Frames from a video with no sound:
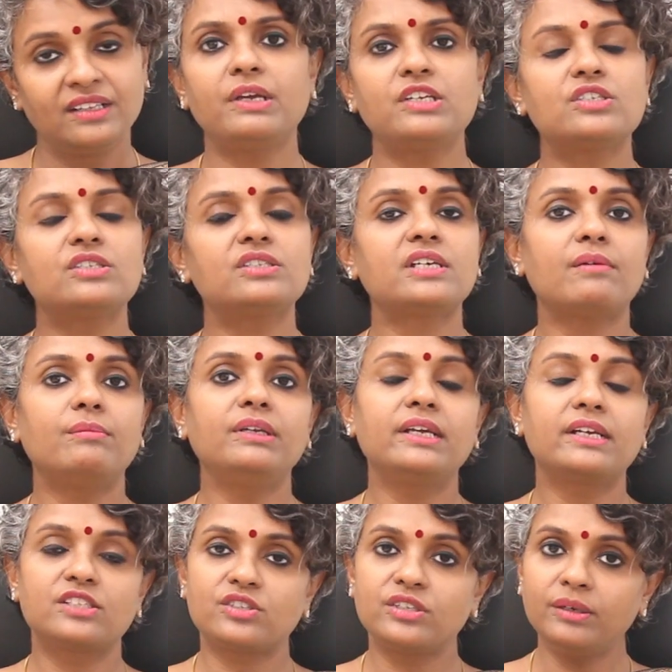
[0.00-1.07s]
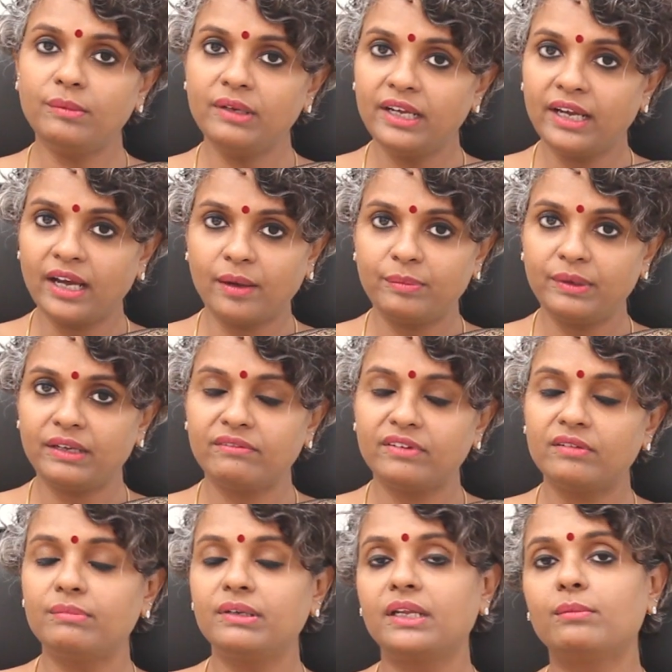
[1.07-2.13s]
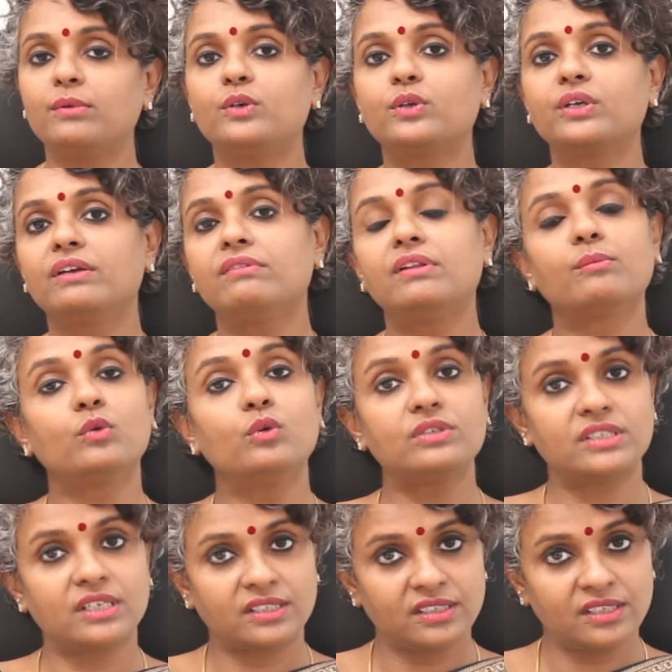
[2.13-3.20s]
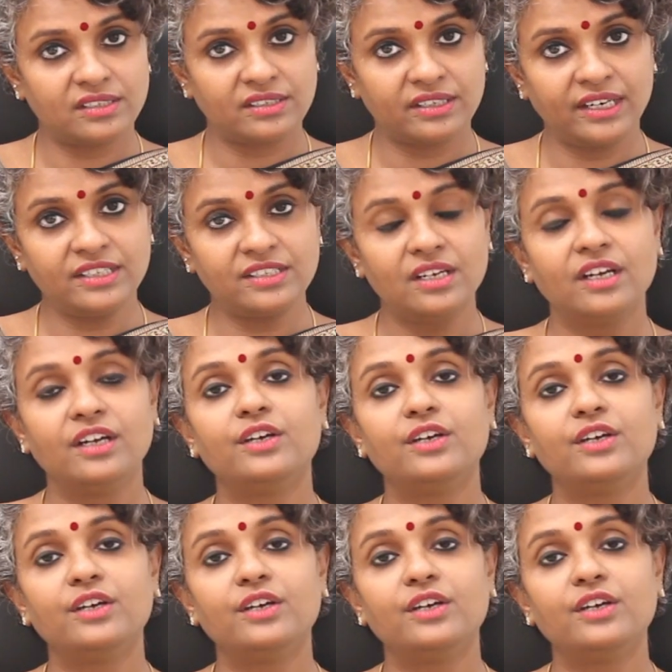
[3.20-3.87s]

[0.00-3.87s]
Patients have been extremely happy and we have been able to give them good success rates,